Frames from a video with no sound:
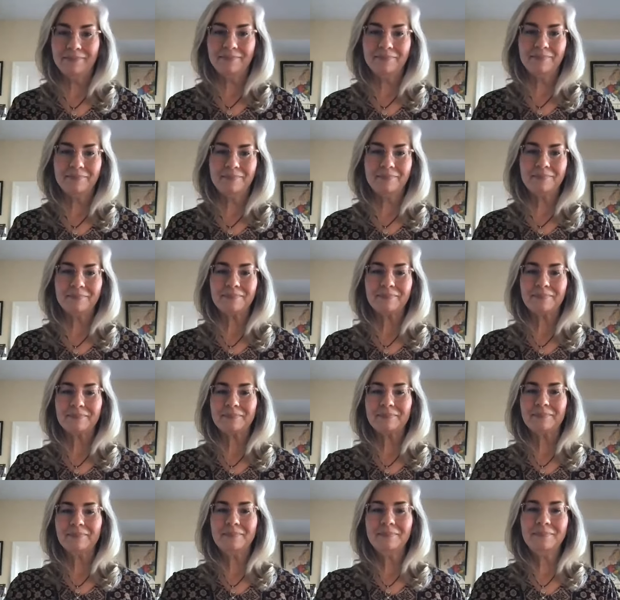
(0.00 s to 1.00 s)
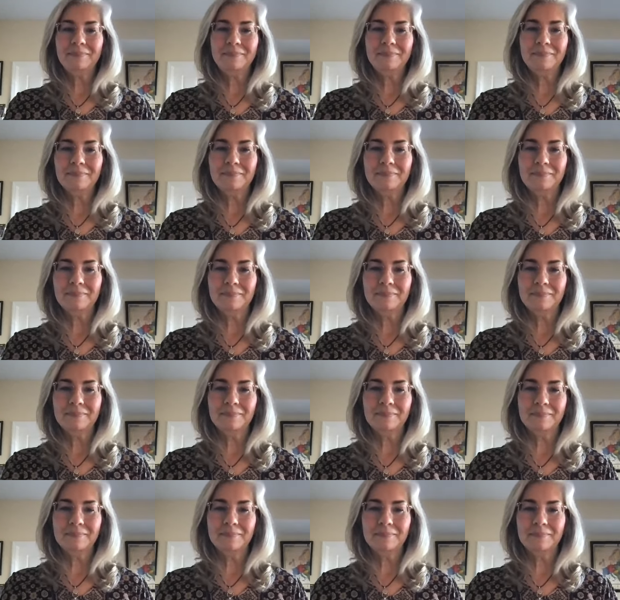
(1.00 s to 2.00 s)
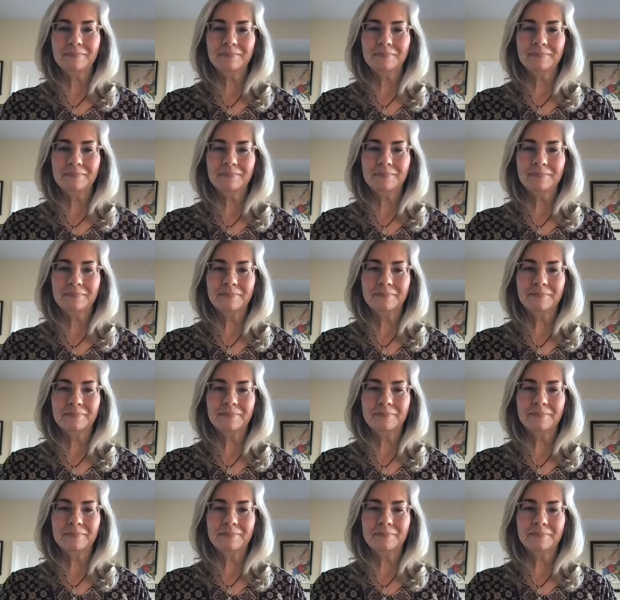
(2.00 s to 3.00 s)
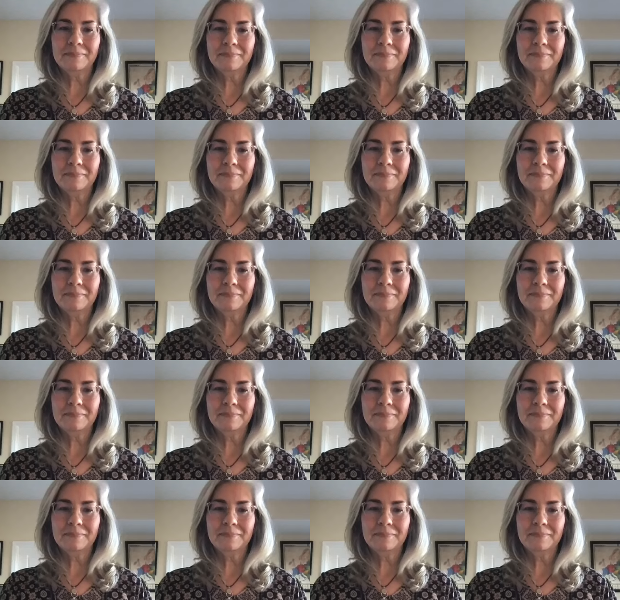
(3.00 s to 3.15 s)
(no one is talking)